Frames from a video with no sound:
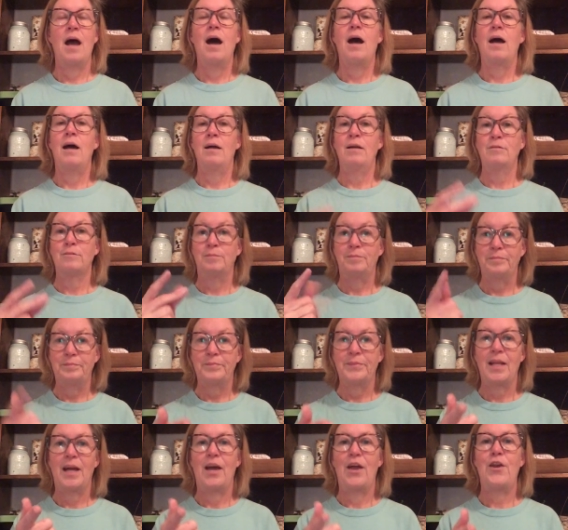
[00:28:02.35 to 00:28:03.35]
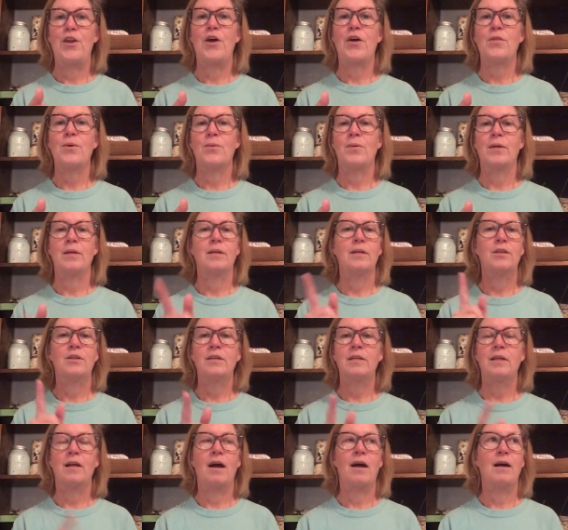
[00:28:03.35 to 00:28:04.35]
Oh, another one.
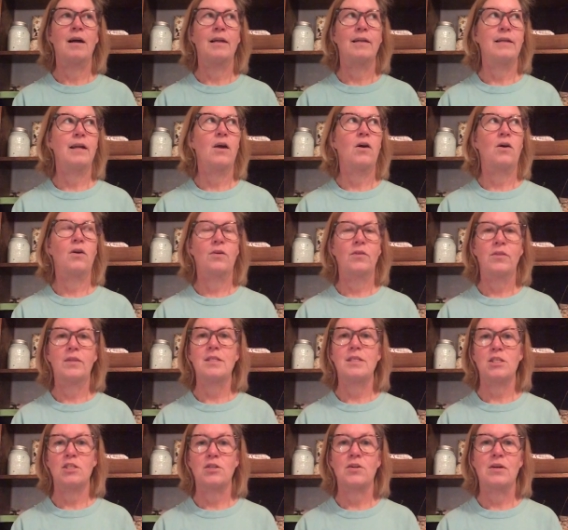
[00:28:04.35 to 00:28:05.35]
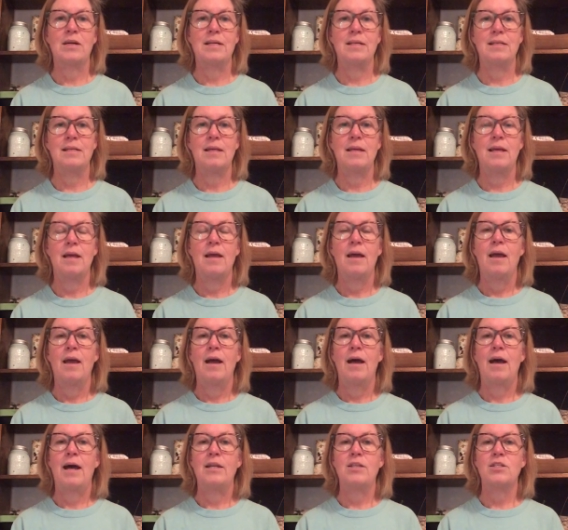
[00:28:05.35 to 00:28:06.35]
Good God, y'all, this is crazy.
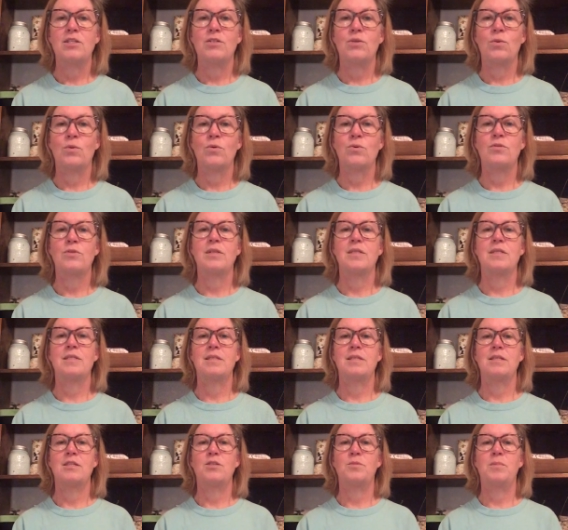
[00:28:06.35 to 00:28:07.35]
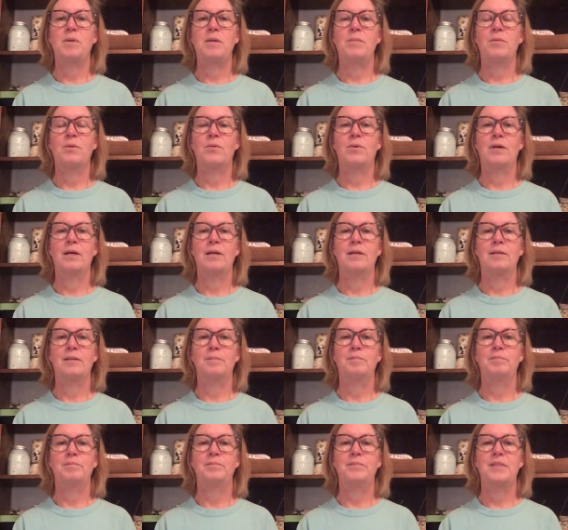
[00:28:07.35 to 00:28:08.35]
I just ordered the Stitch People
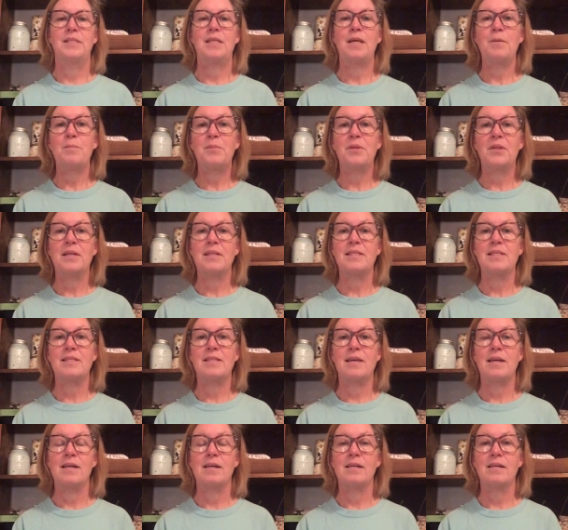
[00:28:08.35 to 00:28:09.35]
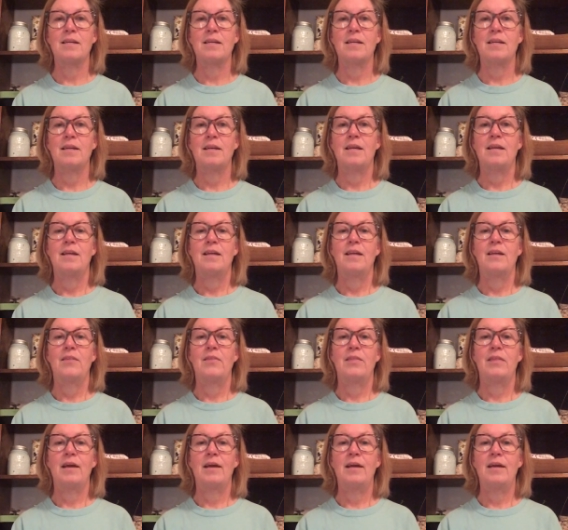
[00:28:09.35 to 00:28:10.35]
template set.
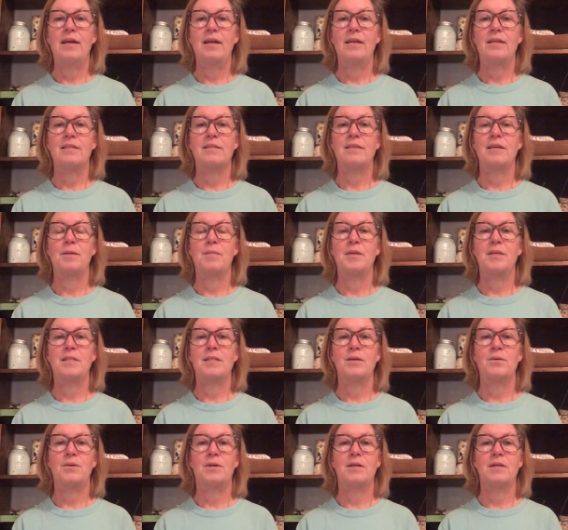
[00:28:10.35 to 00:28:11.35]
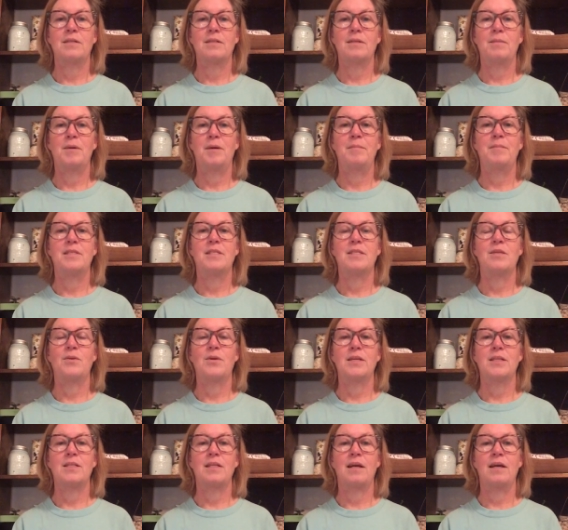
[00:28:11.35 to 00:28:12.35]
That is going to be so awesome. I'm so
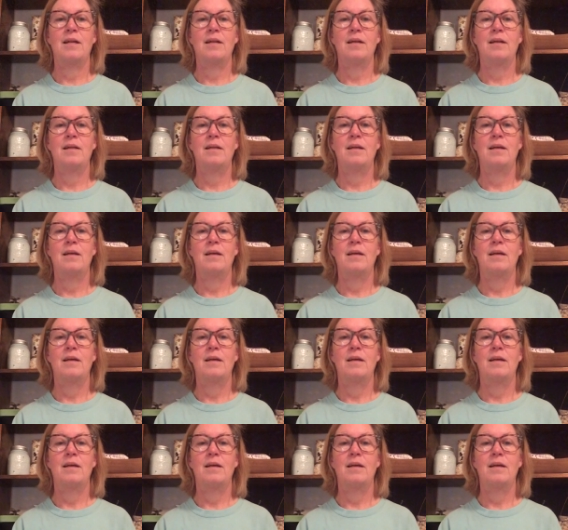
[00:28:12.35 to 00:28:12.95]
excited.